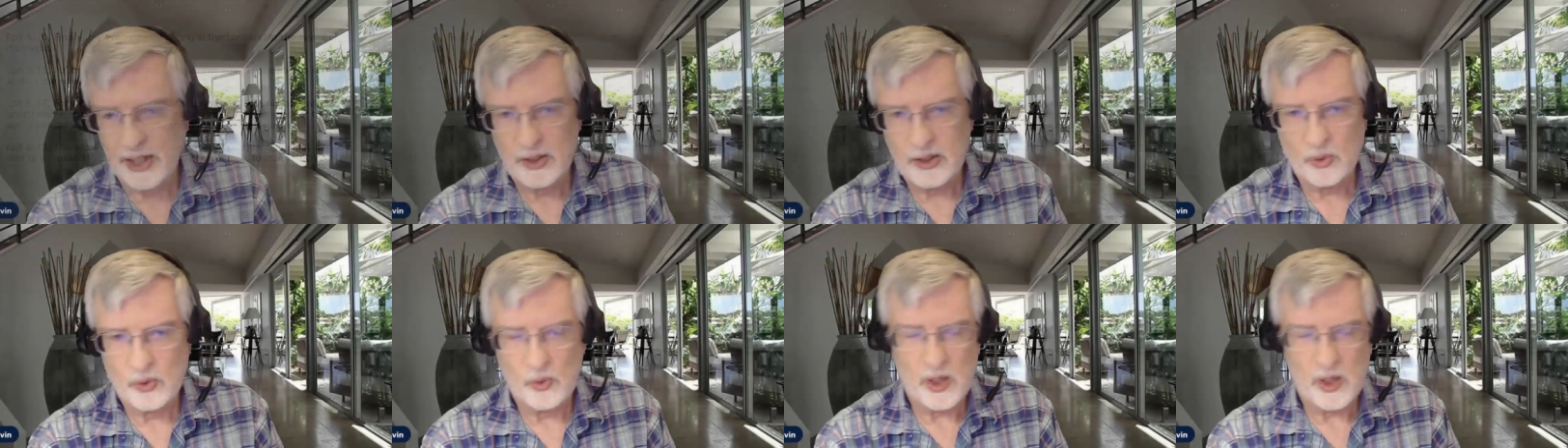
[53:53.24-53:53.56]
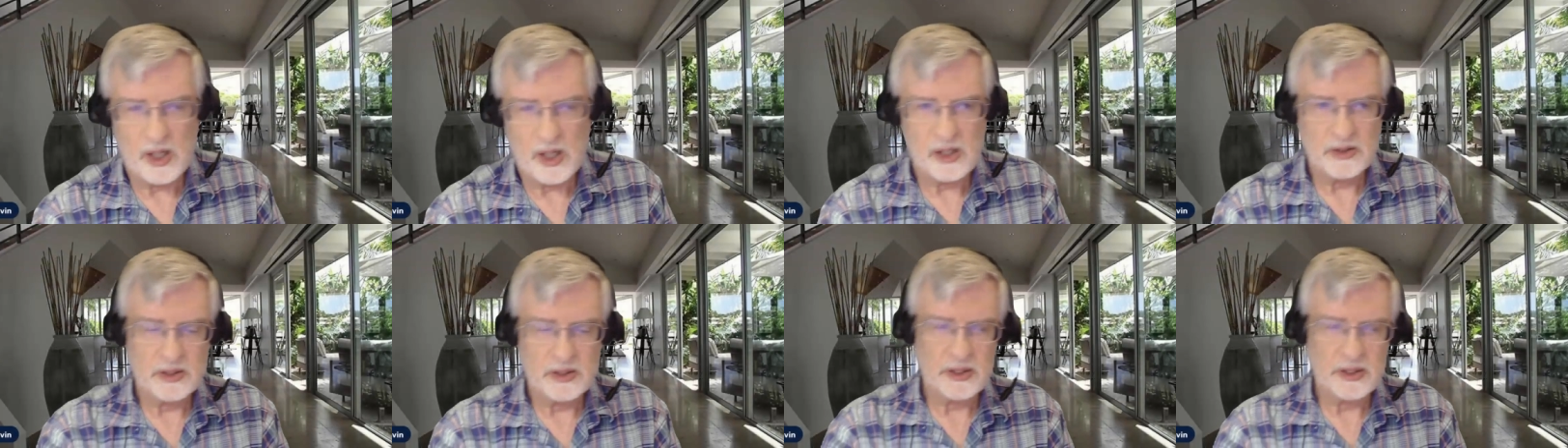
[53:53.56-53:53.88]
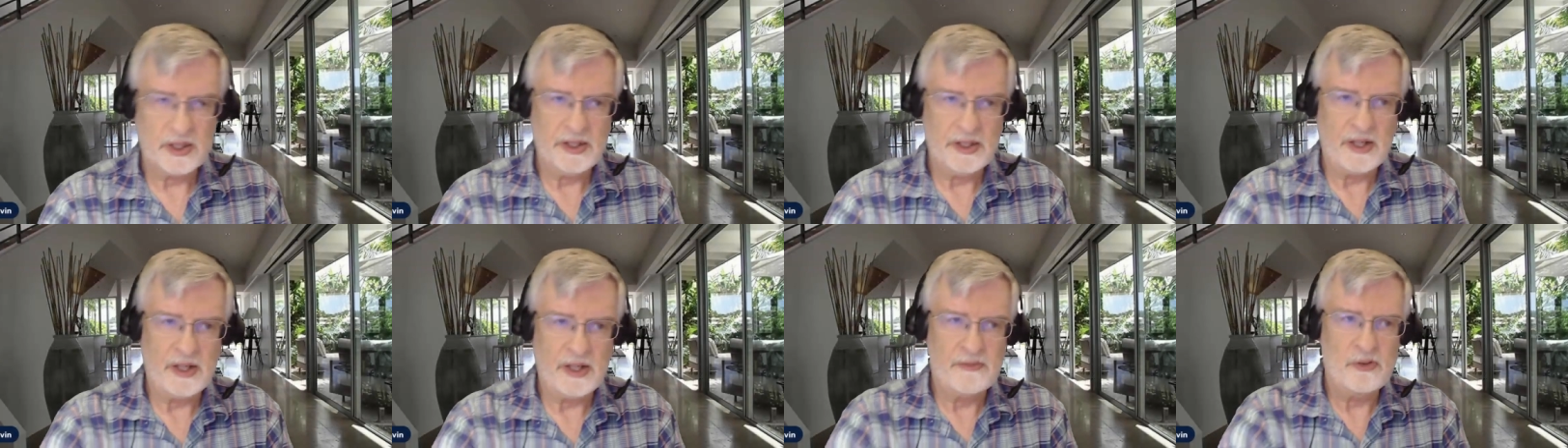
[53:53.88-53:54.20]
the wiles of the
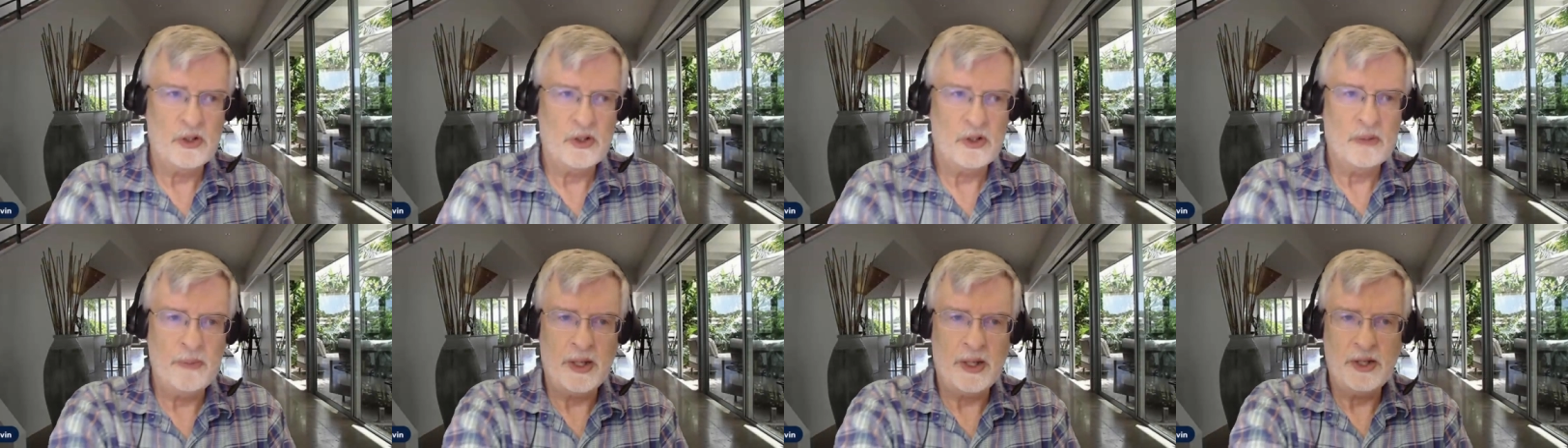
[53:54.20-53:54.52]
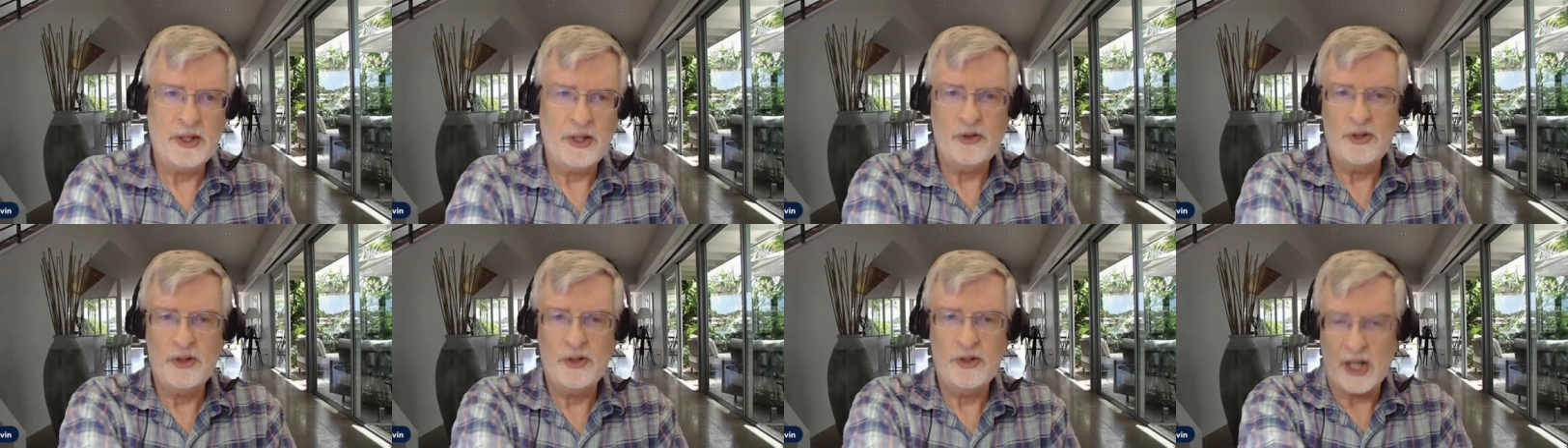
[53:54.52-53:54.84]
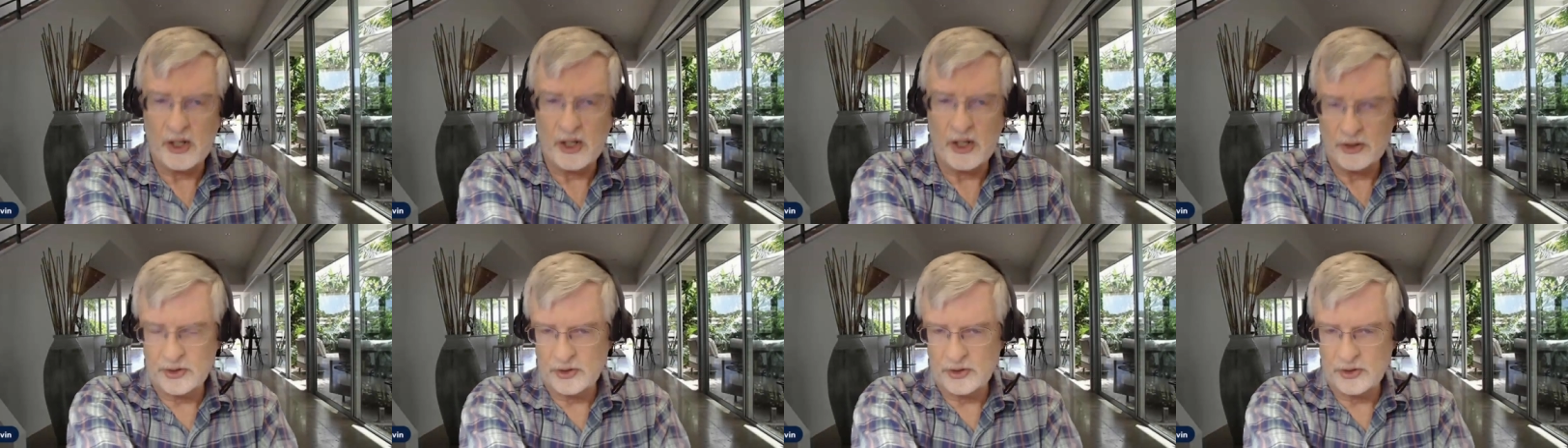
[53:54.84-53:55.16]
devil will make you
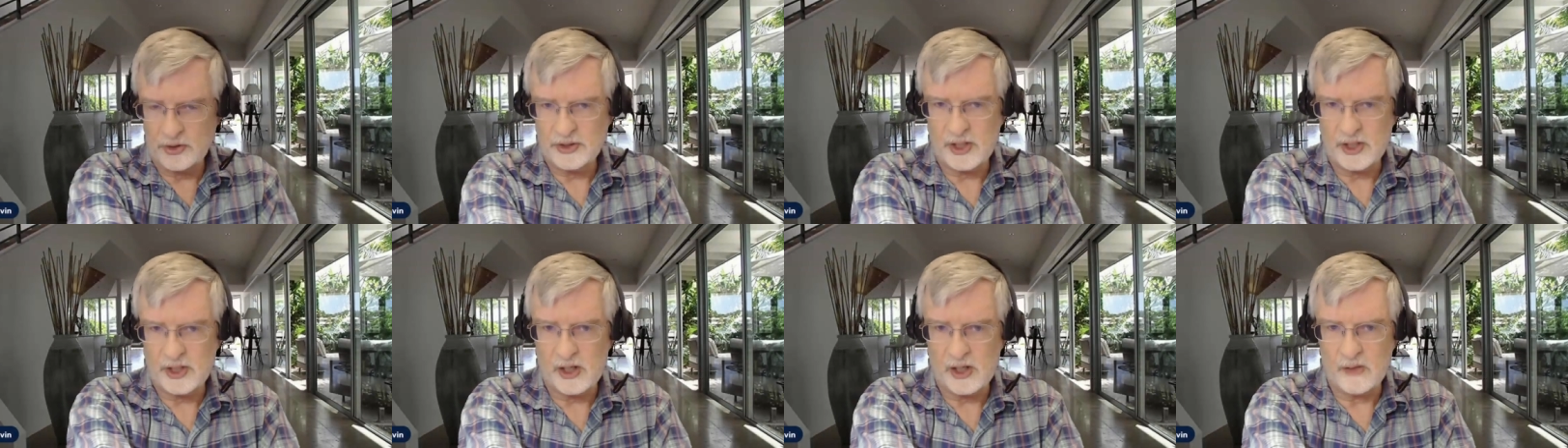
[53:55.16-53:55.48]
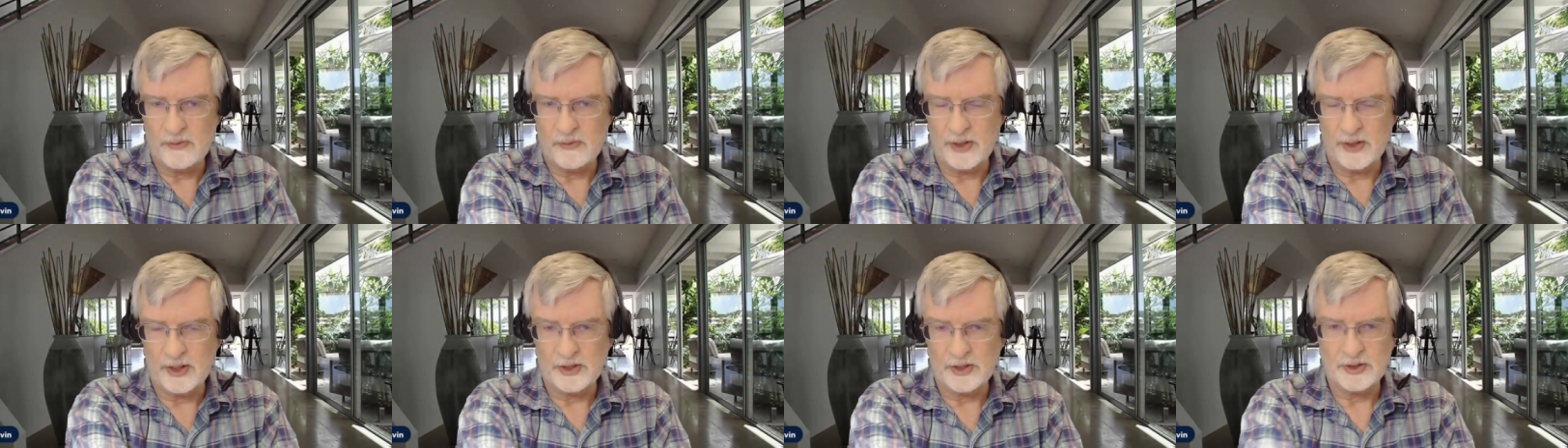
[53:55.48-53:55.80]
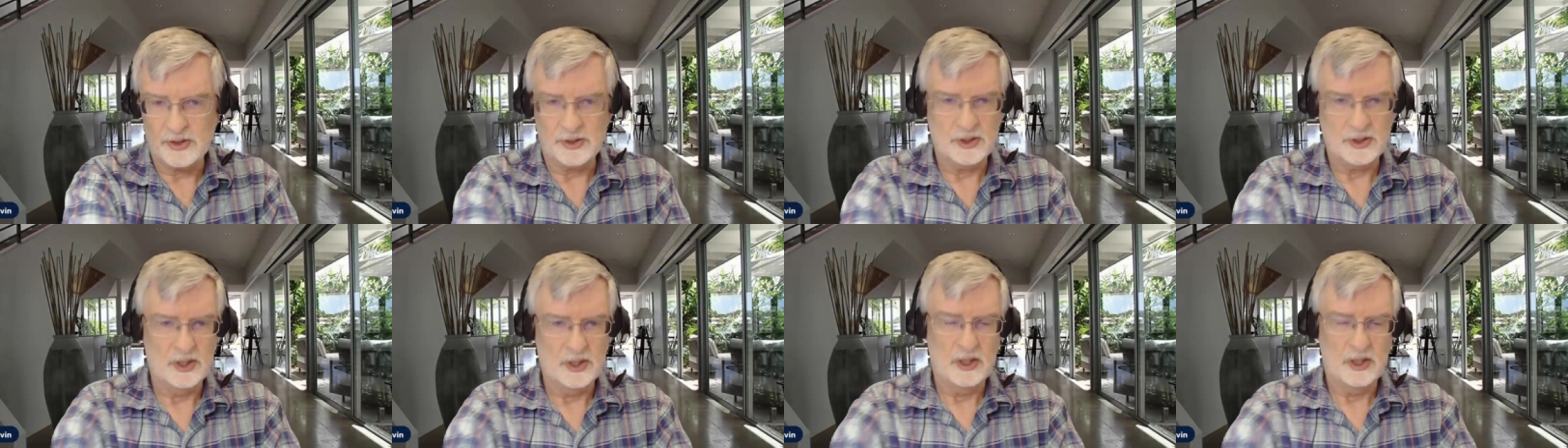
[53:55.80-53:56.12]
doubt your salvation.